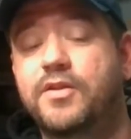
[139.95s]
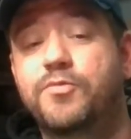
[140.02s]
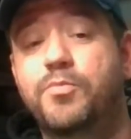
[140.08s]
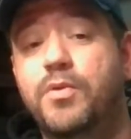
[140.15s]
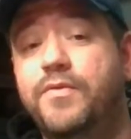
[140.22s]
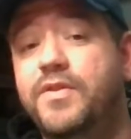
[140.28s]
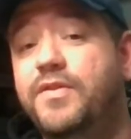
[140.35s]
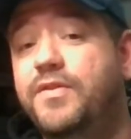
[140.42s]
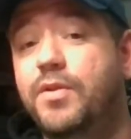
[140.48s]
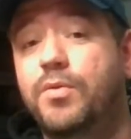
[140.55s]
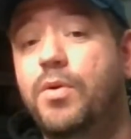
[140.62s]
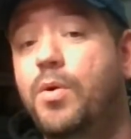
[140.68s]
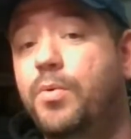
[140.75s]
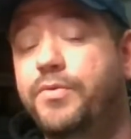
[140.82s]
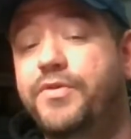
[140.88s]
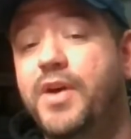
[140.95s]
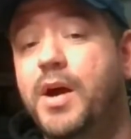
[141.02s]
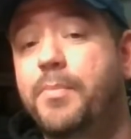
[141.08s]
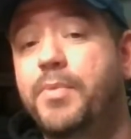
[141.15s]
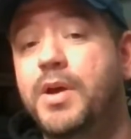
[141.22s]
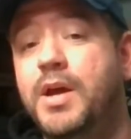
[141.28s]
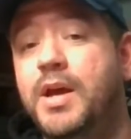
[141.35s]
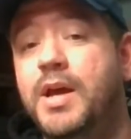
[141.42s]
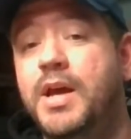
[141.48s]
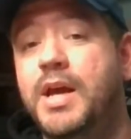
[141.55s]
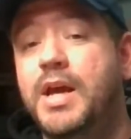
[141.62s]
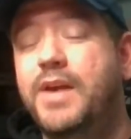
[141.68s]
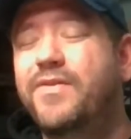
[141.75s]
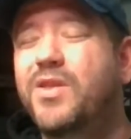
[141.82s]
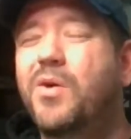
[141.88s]
This movie still holds up.
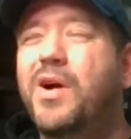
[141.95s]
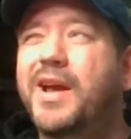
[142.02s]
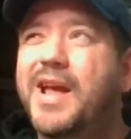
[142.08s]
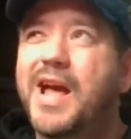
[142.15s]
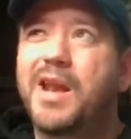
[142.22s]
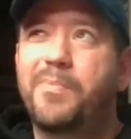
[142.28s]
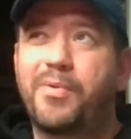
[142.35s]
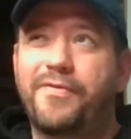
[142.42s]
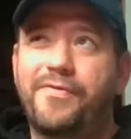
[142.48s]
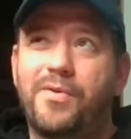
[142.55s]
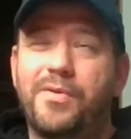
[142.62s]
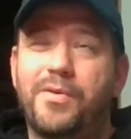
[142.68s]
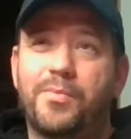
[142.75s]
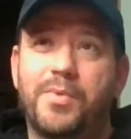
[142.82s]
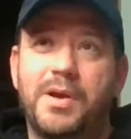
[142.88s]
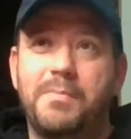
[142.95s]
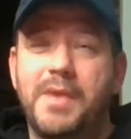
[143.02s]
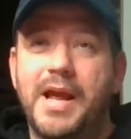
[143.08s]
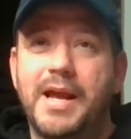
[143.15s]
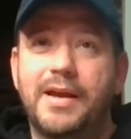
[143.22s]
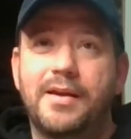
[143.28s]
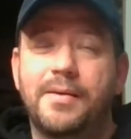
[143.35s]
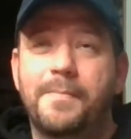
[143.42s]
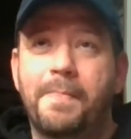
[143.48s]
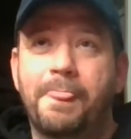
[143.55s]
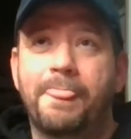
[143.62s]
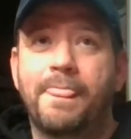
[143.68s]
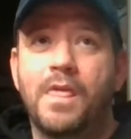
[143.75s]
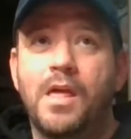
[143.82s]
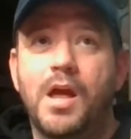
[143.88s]
Even though I kind of prefer the remake
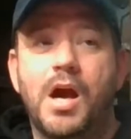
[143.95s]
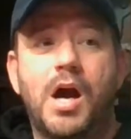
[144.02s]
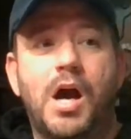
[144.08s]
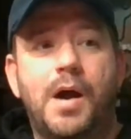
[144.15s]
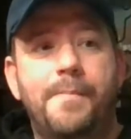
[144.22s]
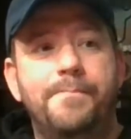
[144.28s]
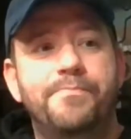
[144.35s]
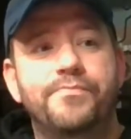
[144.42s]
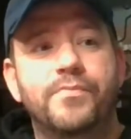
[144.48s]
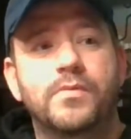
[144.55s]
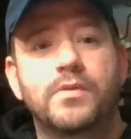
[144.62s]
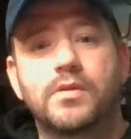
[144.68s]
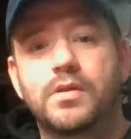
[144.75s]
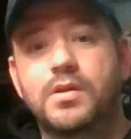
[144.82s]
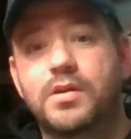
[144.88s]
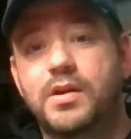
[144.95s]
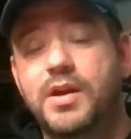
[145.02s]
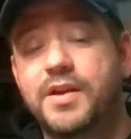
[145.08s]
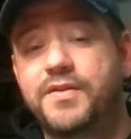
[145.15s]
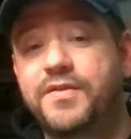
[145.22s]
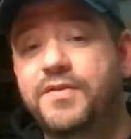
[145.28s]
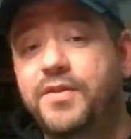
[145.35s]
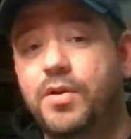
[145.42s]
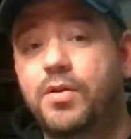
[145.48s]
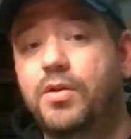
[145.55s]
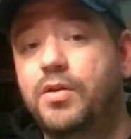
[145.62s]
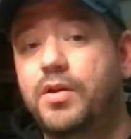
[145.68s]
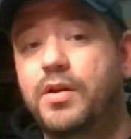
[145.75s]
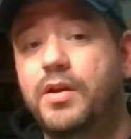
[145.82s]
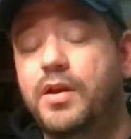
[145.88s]
um, it's
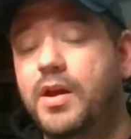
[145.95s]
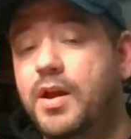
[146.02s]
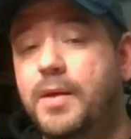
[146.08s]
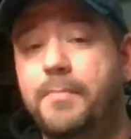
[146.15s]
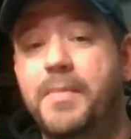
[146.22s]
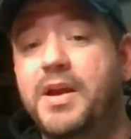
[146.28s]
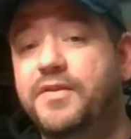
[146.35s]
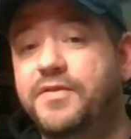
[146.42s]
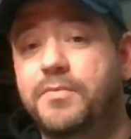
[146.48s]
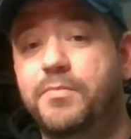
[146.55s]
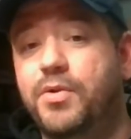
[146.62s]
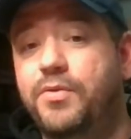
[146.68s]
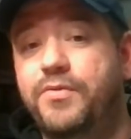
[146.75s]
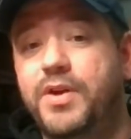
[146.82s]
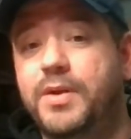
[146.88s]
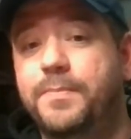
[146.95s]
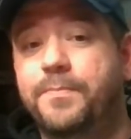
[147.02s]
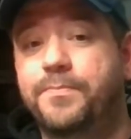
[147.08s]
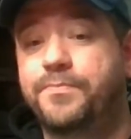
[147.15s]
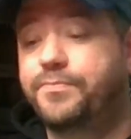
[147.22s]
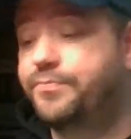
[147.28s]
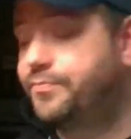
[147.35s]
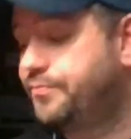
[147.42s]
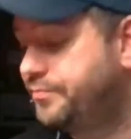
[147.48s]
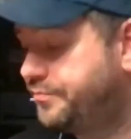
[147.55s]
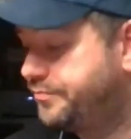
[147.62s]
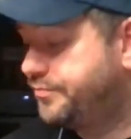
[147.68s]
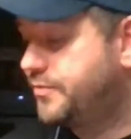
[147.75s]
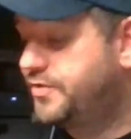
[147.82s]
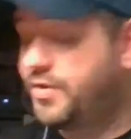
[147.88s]
still an amazing movie.
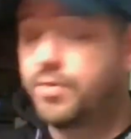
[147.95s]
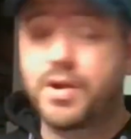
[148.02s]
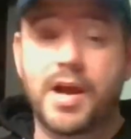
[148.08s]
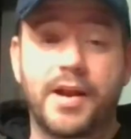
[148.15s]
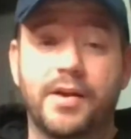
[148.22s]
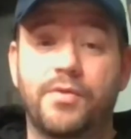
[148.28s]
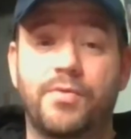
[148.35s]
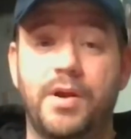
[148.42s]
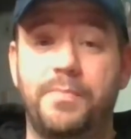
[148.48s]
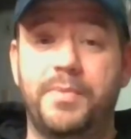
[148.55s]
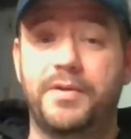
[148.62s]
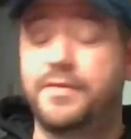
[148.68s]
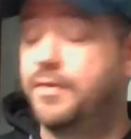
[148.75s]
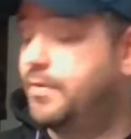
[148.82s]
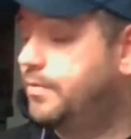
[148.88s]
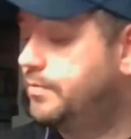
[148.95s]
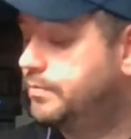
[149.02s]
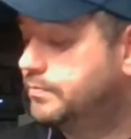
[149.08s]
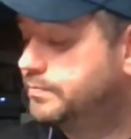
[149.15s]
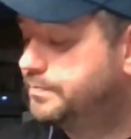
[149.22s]
Still kind of creepy too.